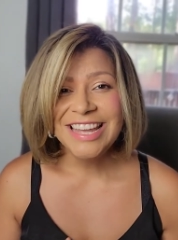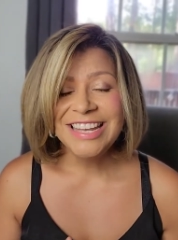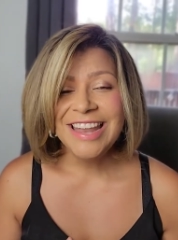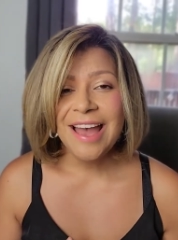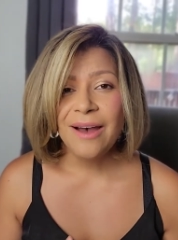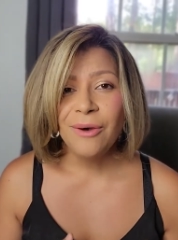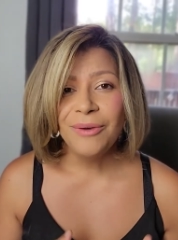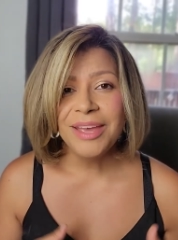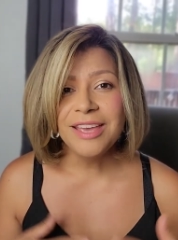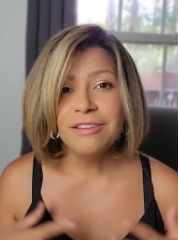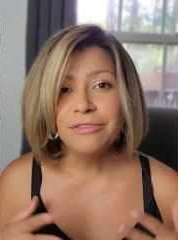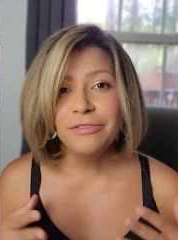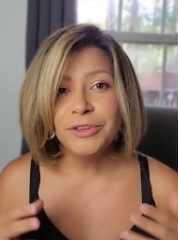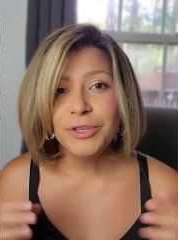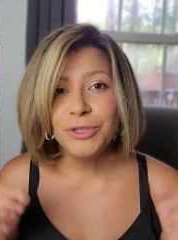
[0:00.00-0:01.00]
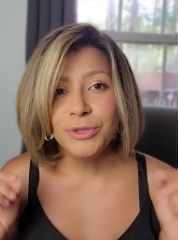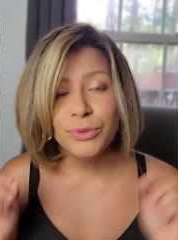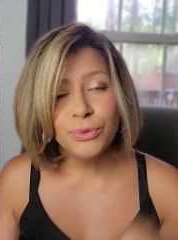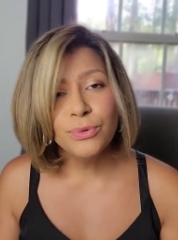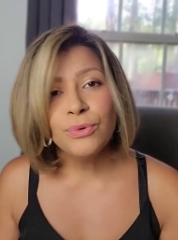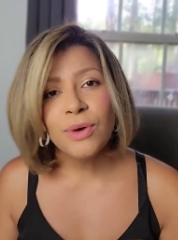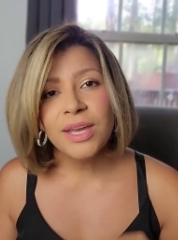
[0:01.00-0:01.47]
Now, if
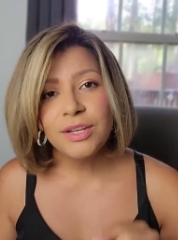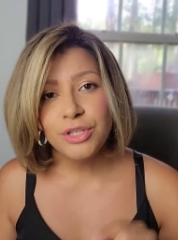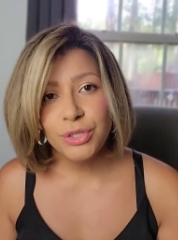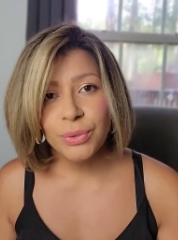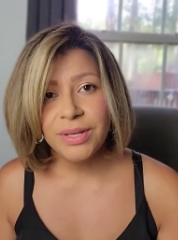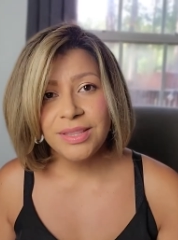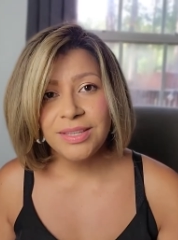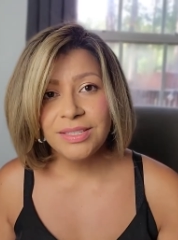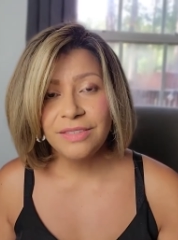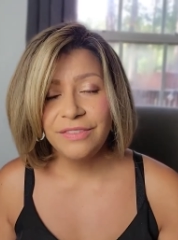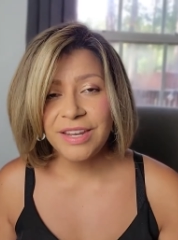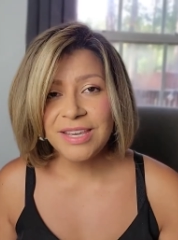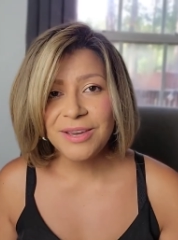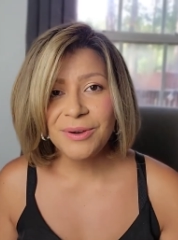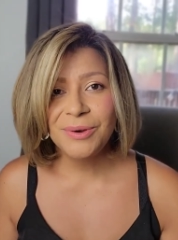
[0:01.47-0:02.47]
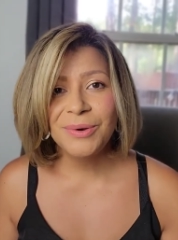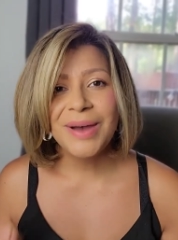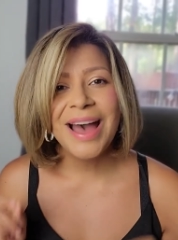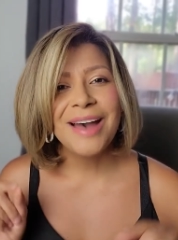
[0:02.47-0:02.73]
you enjoyed this video,